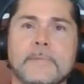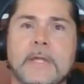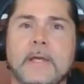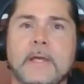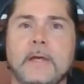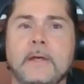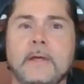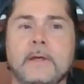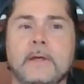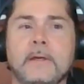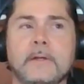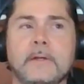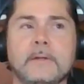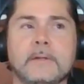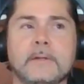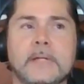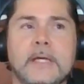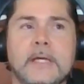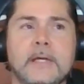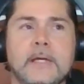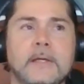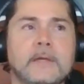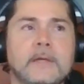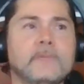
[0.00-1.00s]
And
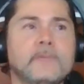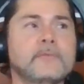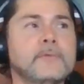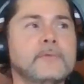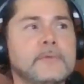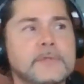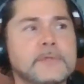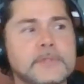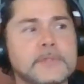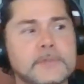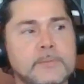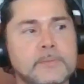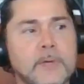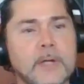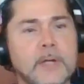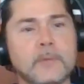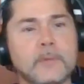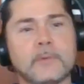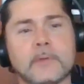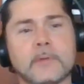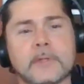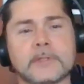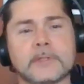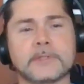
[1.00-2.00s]
it influences my
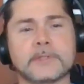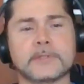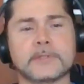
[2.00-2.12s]
work because